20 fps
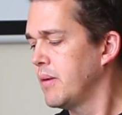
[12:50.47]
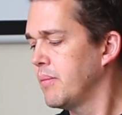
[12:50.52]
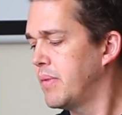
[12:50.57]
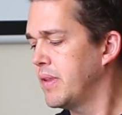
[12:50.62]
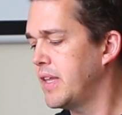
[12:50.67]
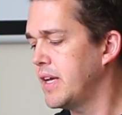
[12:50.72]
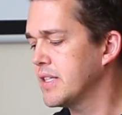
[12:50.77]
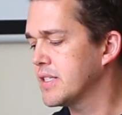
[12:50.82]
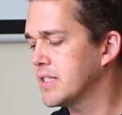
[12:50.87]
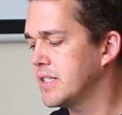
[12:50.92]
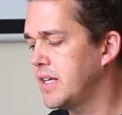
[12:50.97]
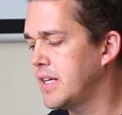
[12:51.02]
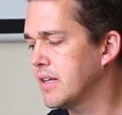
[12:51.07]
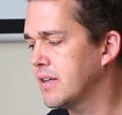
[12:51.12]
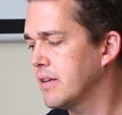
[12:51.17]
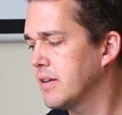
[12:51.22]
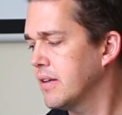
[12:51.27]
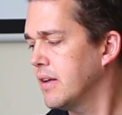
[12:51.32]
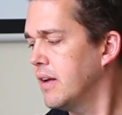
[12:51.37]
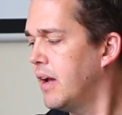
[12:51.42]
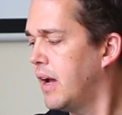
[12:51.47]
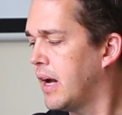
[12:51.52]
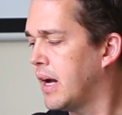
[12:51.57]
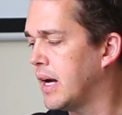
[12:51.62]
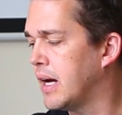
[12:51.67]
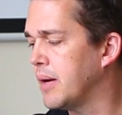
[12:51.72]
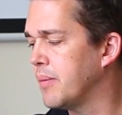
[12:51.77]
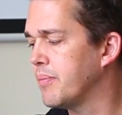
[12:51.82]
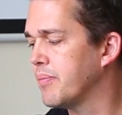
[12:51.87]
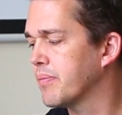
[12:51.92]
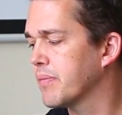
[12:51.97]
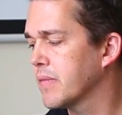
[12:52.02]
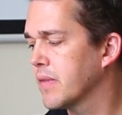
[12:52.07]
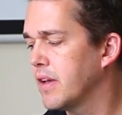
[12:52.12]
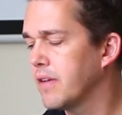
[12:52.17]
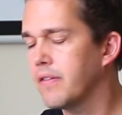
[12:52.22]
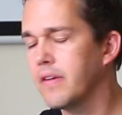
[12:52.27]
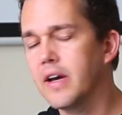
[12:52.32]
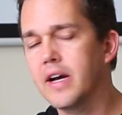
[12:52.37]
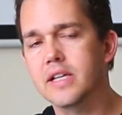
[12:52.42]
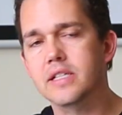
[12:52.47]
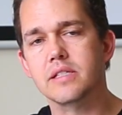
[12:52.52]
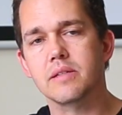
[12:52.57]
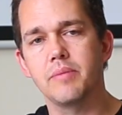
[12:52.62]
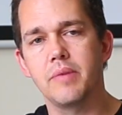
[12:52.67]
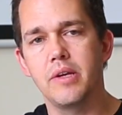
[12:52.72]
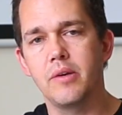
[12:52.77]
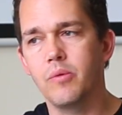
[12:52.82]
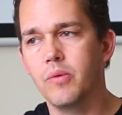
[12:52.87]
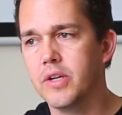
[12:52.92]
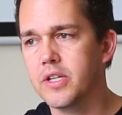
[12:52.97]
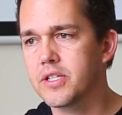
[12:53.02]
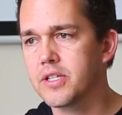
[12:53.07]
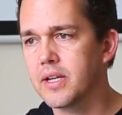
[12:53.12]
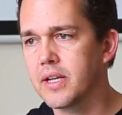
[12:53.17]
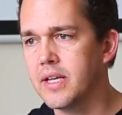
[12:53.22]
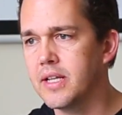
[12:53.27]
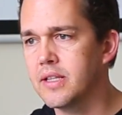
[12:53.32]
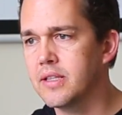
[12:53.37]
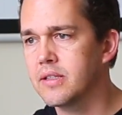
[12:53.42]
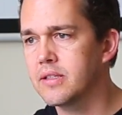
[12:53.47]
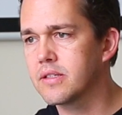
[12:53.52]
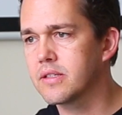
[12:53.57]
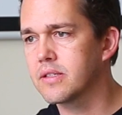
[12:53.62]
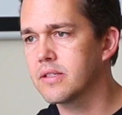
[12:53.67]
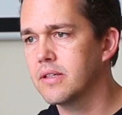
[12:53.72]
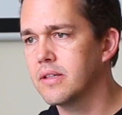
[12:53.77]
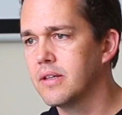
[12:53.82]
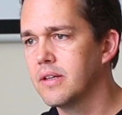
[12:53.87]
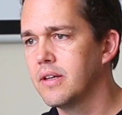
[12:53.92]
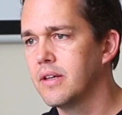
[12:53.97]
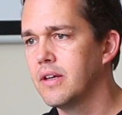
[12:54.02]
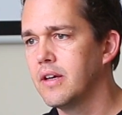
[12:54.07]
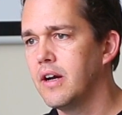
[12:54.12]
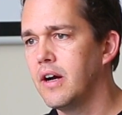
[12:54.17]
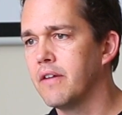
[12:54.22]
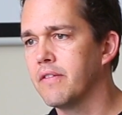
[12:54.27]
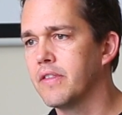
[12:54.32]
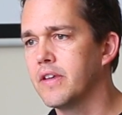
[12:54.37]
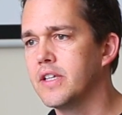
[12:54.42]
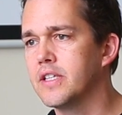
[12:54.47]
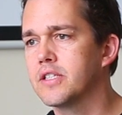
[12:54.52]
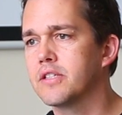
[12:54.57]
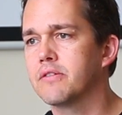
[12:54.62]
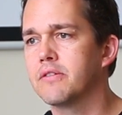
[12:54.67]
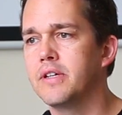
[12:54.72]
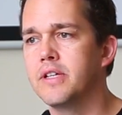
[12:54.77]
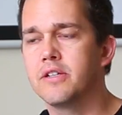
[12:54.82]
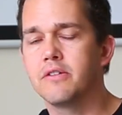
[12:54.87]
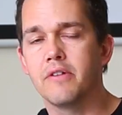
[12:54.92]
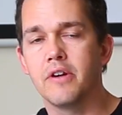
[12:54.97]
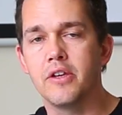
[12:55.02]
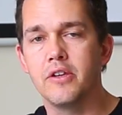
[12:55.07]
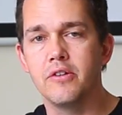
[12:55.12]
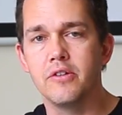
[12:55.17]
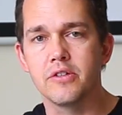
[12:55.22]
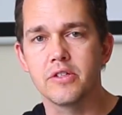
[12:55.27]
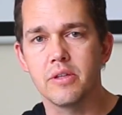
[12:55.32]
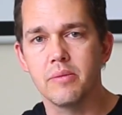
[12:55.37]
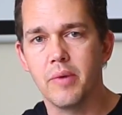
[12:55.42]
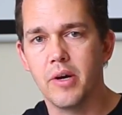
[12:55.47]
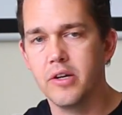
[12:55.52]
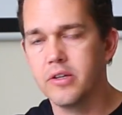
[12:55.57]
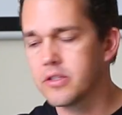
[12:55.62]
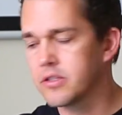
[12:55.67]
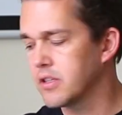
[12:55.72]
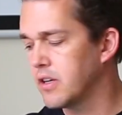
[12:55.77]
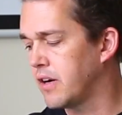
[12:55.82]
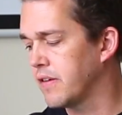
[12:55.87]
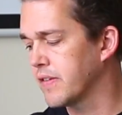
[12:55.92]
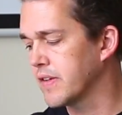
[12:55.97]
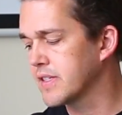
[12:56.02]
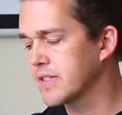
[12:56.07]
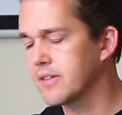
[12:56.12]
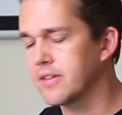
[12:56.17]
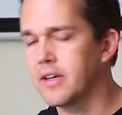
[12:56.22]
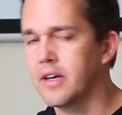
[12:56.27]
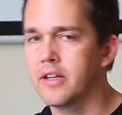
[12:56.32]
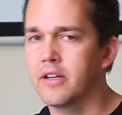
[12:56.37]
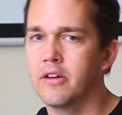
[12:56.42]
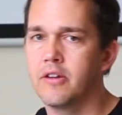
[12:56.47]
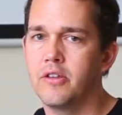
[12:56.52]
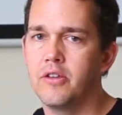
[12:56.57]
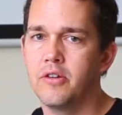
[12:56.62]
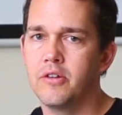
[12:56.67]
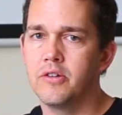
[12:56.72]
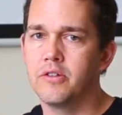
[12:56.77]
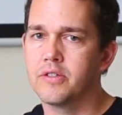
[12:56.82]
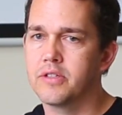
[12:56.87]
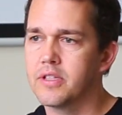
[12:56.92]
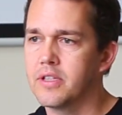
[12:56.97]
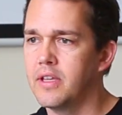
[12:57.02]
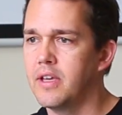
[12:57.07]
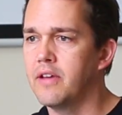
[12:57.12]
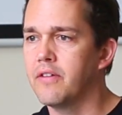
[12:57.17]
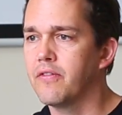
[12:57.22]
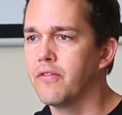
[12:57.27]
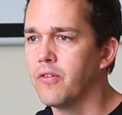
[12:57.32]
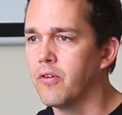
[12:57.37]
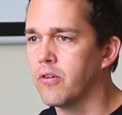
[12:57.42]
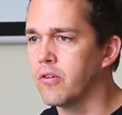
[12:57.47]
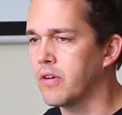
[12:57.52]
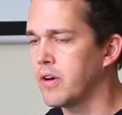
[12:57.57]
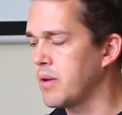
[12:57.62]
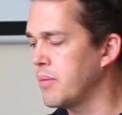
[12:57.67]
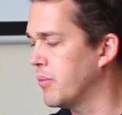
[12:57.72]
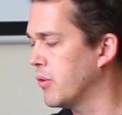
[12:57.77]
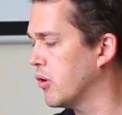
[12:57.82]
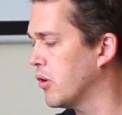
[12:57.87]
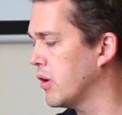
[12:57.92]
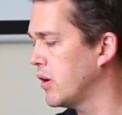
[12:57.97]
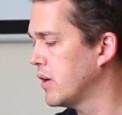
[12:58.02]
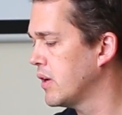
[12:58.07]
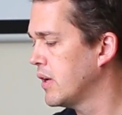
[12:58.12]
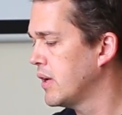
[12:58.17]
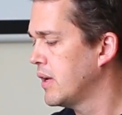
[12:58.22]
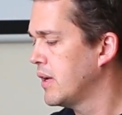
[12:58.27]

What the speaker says: But that said, if you ask me which lens of these three do I use the most, obviously I don't use the f4 anymore.